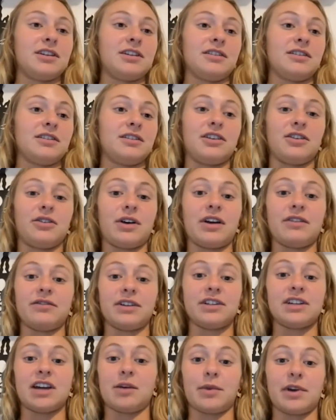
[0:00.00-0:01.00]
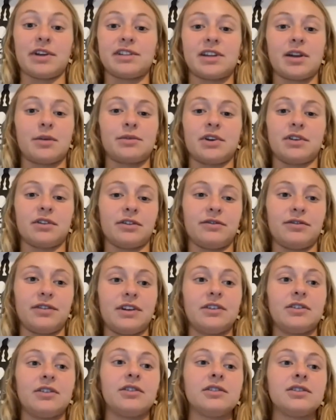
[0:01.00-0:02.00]
every time I stepped on the
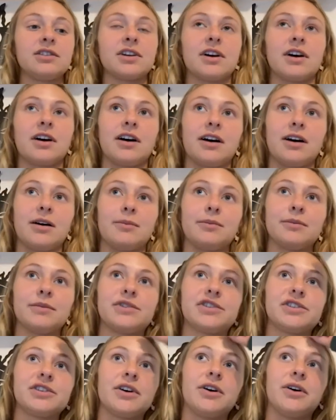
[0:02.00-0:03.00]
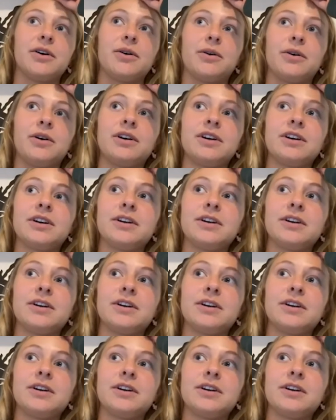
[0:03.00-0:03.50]
field. So,